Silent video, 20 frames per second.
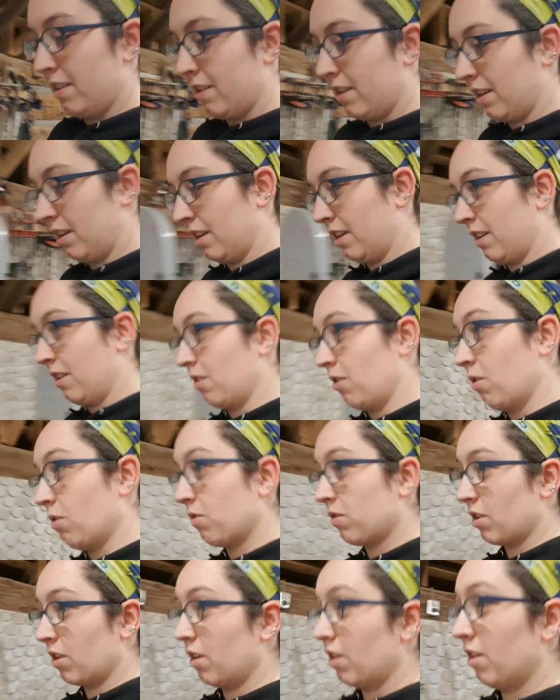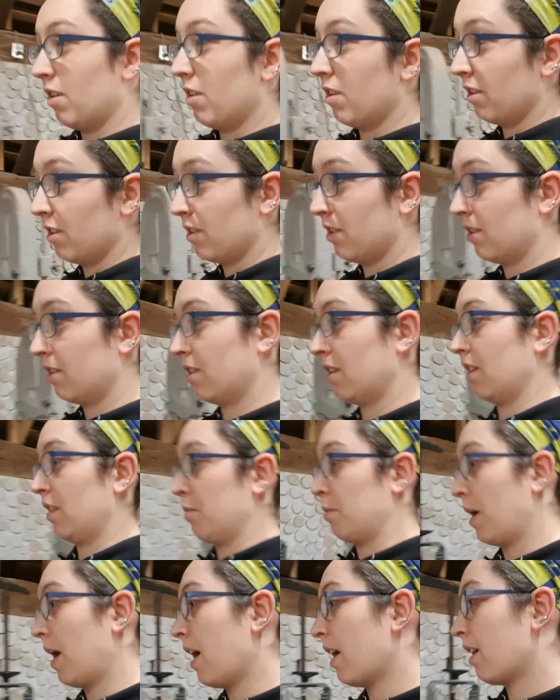And overall, in
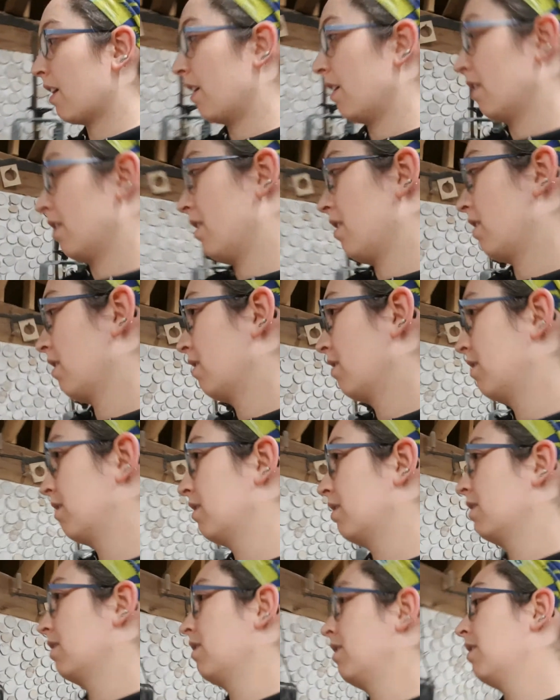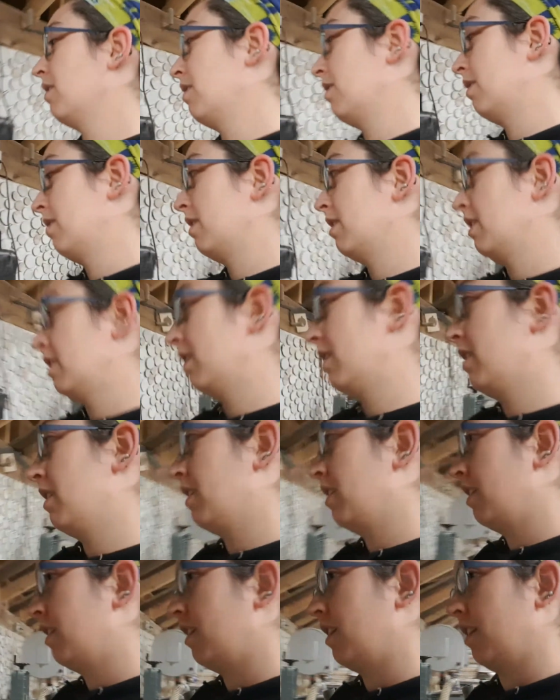the back here,
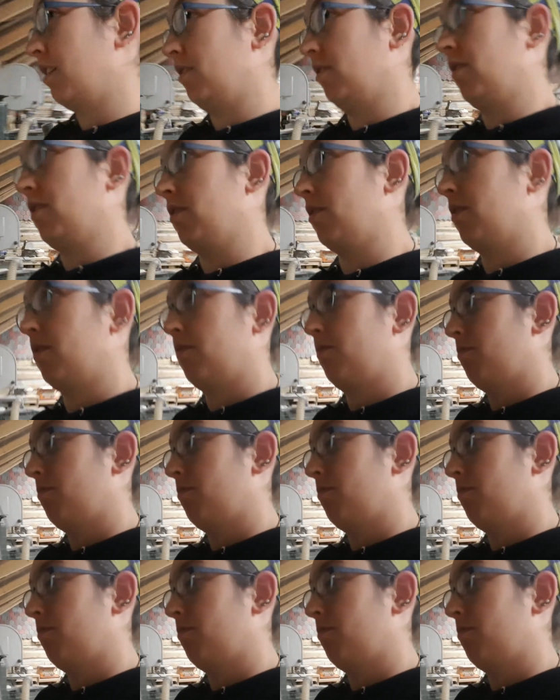it's just